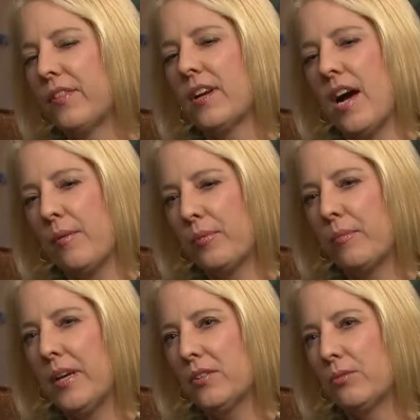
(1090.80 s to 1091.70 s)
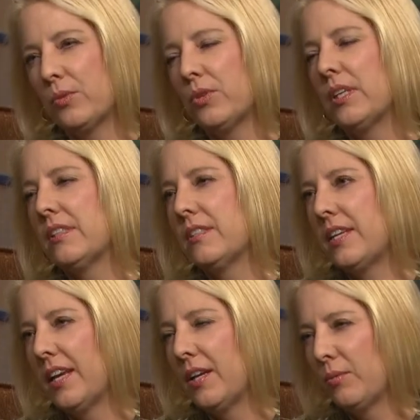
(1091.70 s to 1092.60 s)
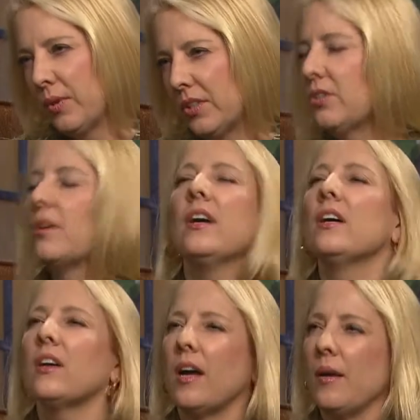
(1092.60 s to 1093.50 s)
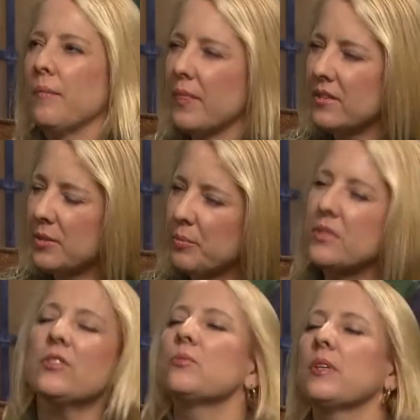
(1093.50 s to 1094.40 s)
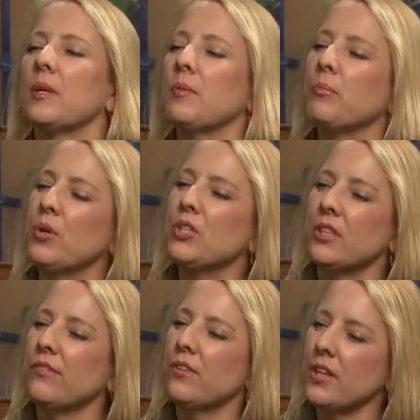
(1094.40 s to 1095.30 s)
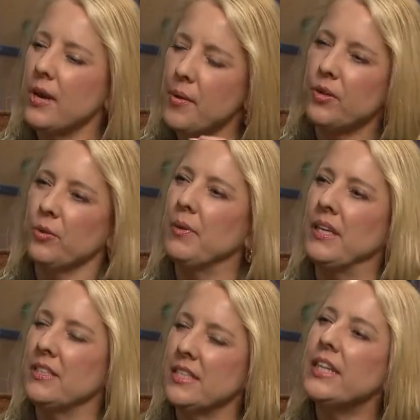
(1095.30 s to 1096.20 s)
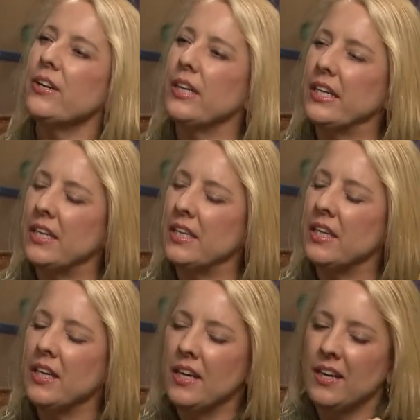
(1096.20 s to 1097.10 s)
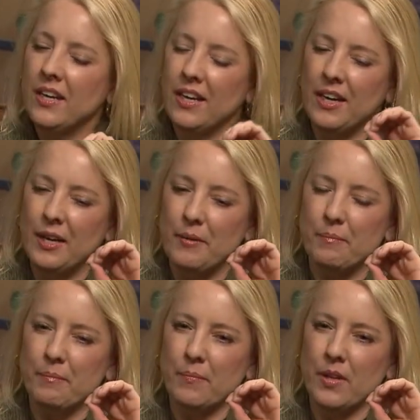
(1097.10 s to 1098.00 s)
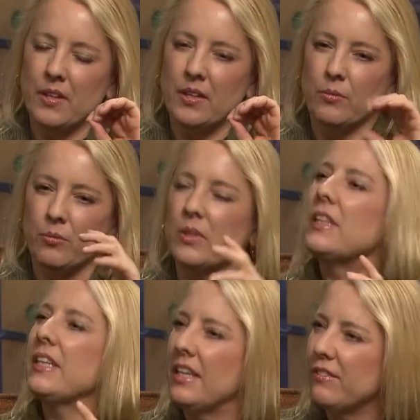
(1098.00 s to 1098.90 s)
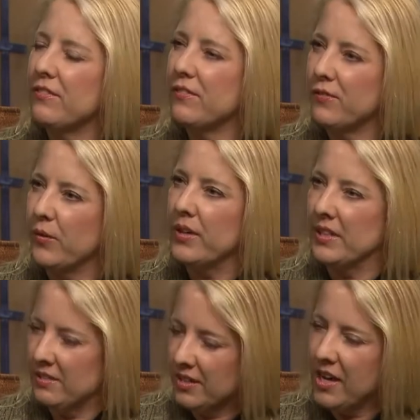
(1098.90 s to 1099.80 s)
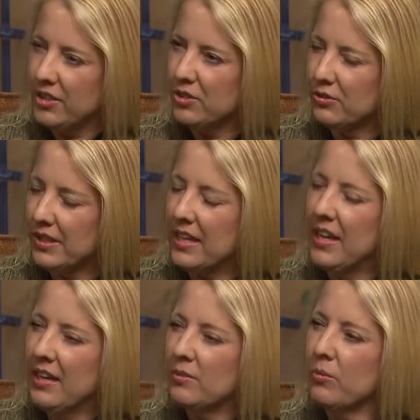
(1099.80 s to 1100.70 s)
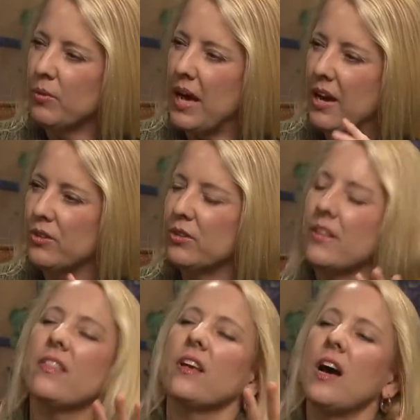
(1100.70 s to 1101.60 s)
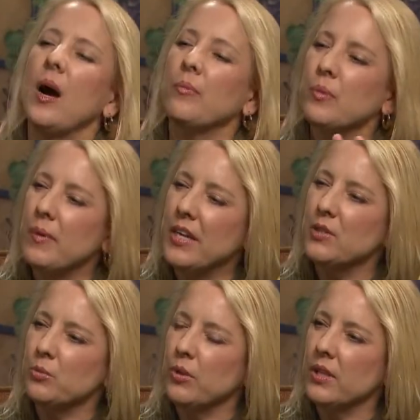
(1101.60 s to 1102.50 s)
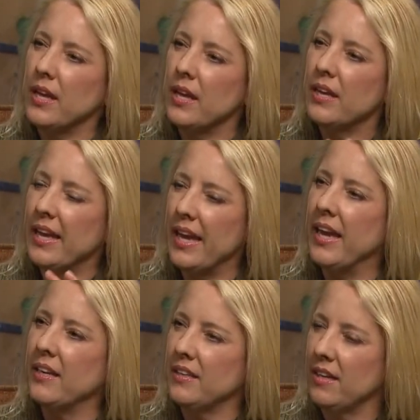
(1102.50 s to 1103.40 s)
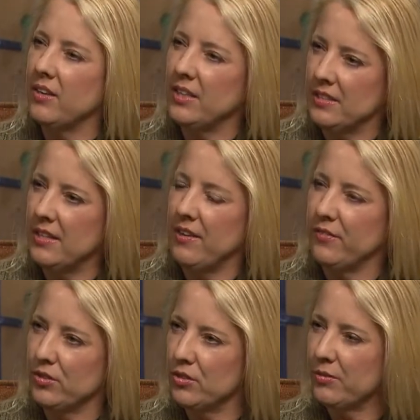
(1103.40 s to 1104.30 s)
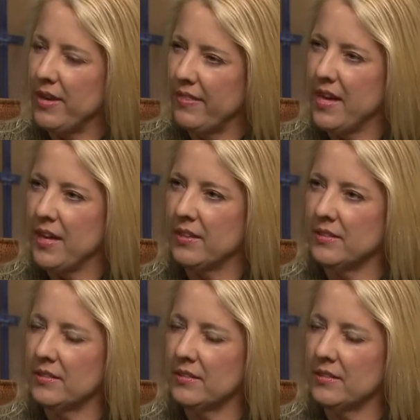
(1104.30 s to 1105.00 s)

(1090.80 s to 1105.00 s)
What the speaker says: the compromise route is taken, what do you, Cyprus has really been pushing for the humanitarian relief for his country. How do you think the compromise will aid in his efforts around that?